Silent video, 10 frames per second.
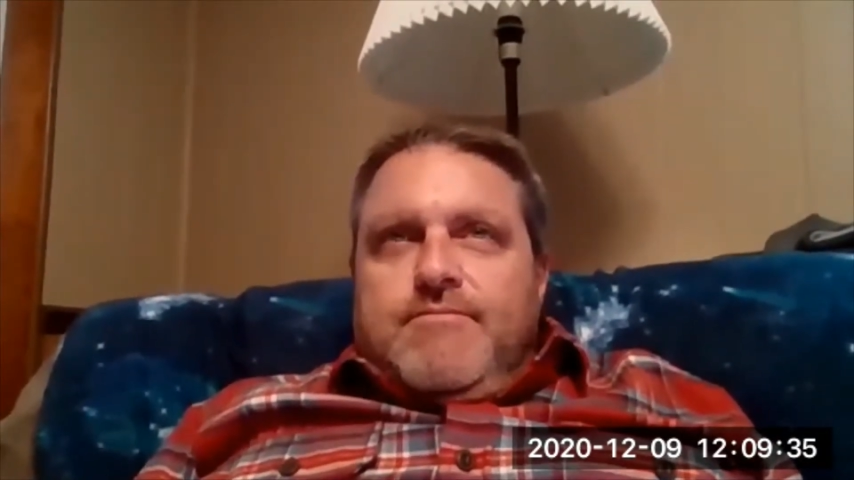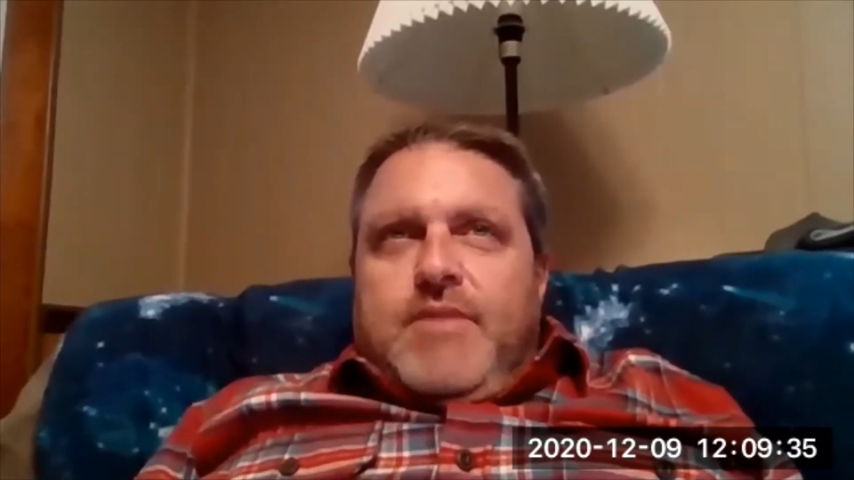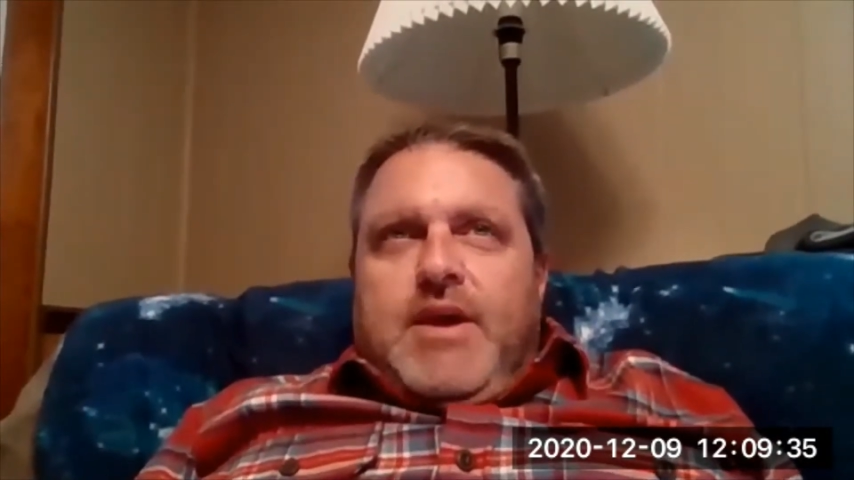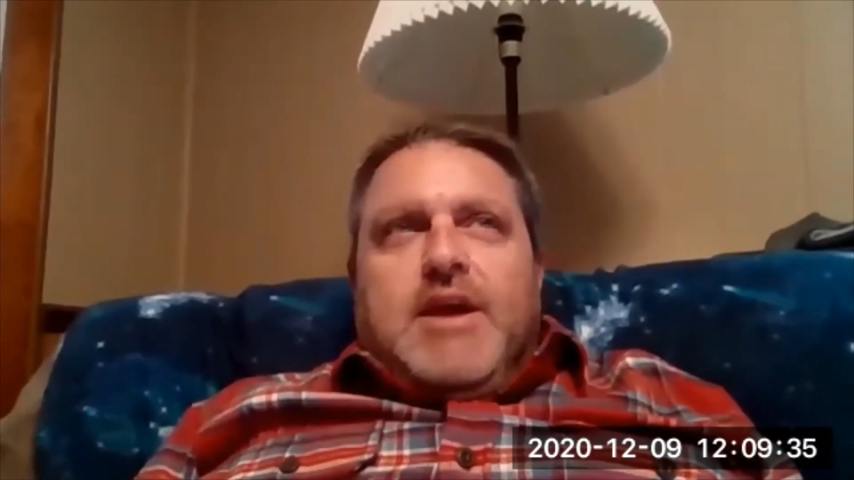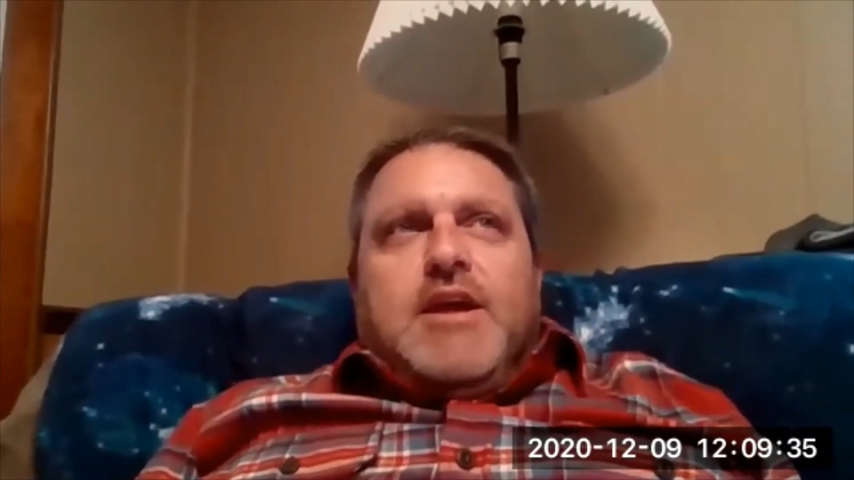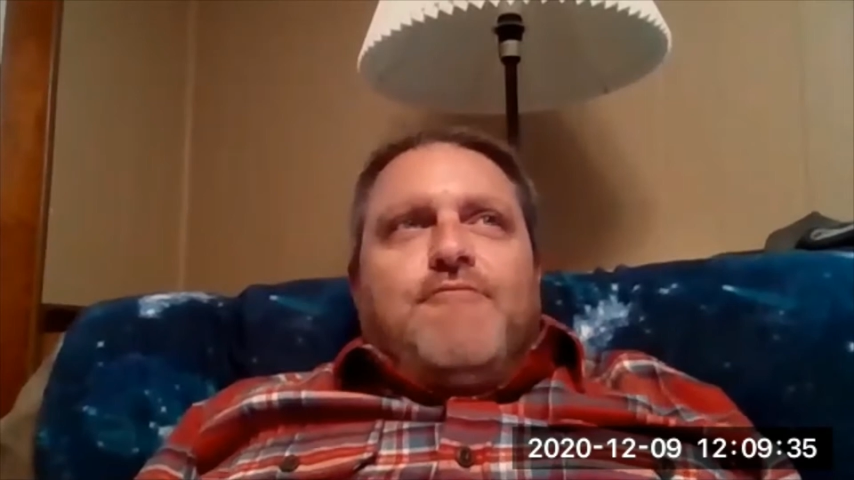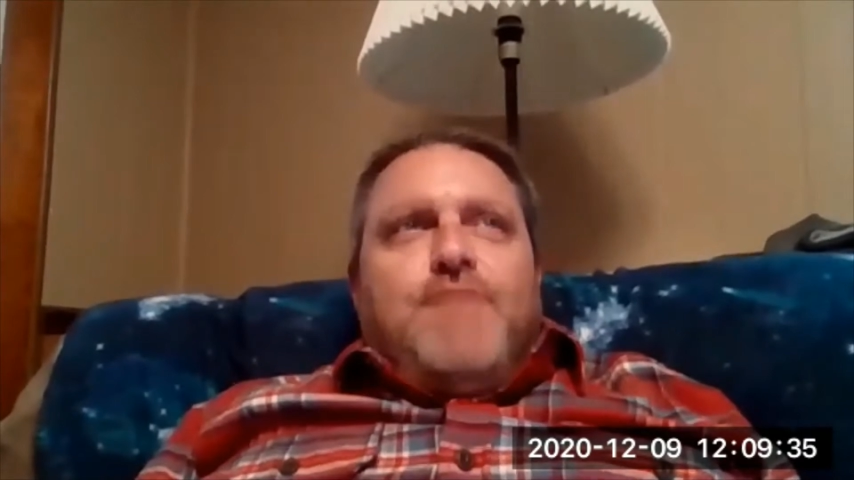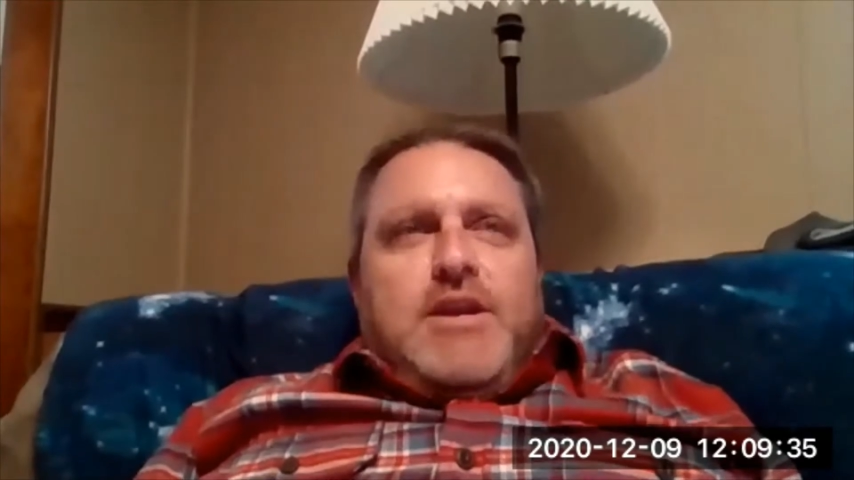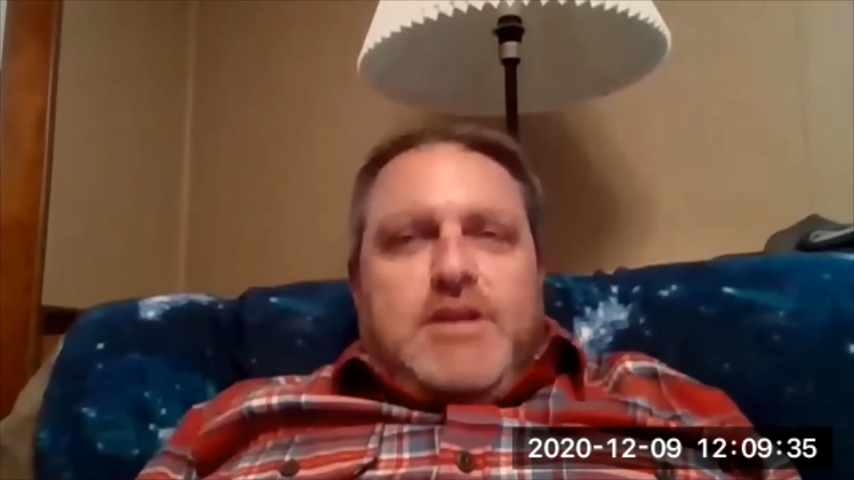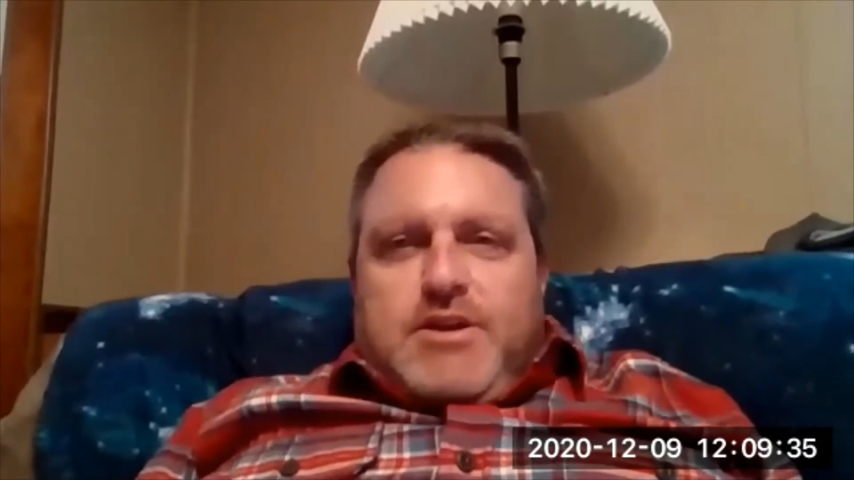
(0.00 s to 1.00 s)

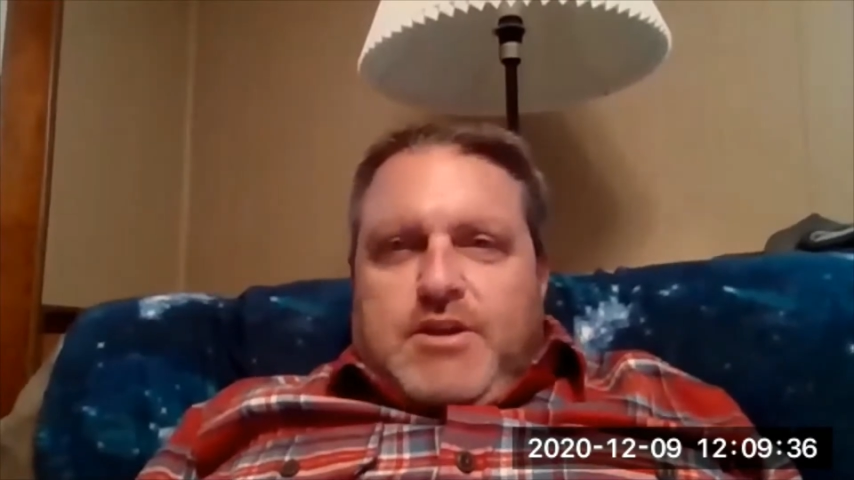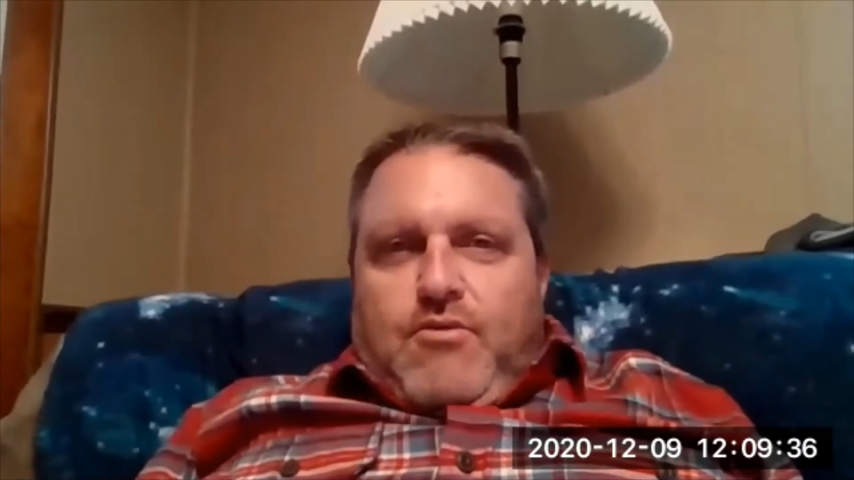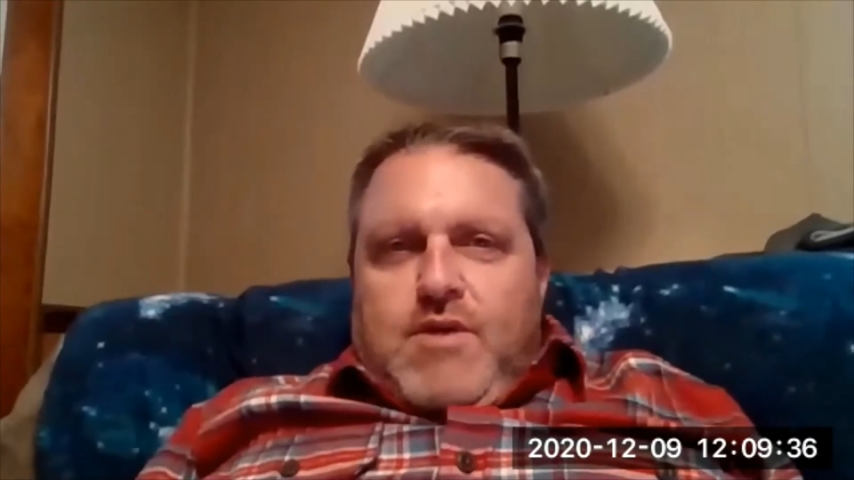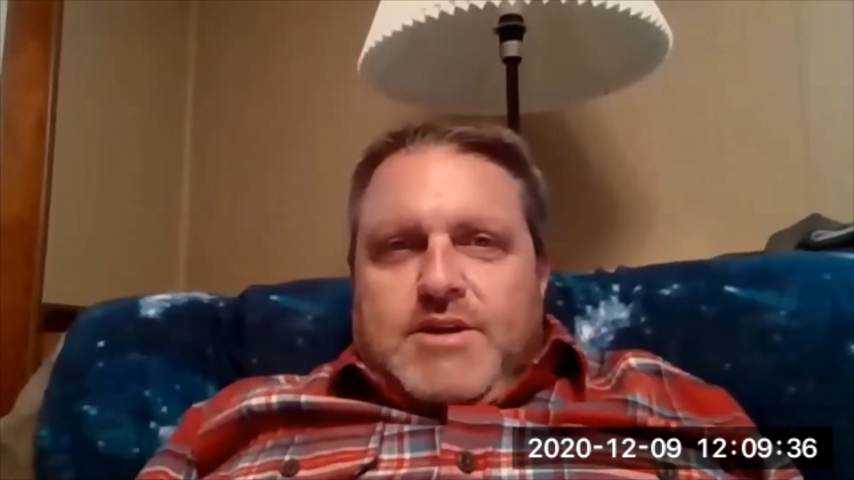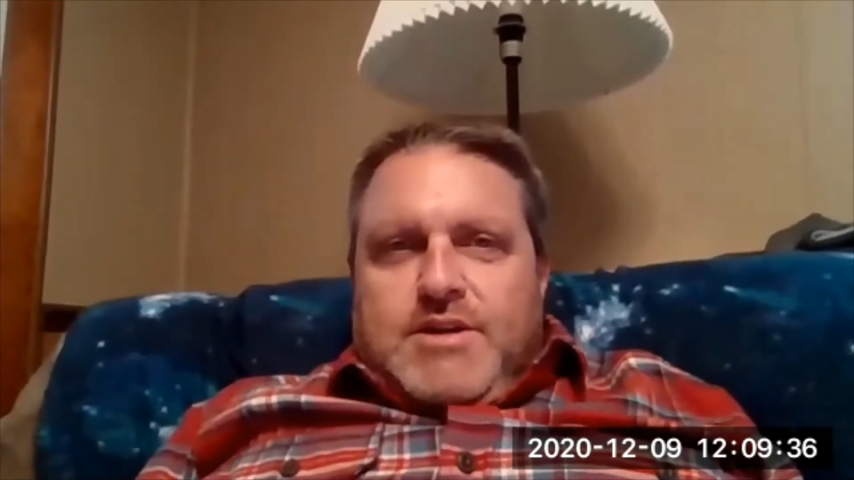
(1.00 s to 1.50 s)
inconvenient to run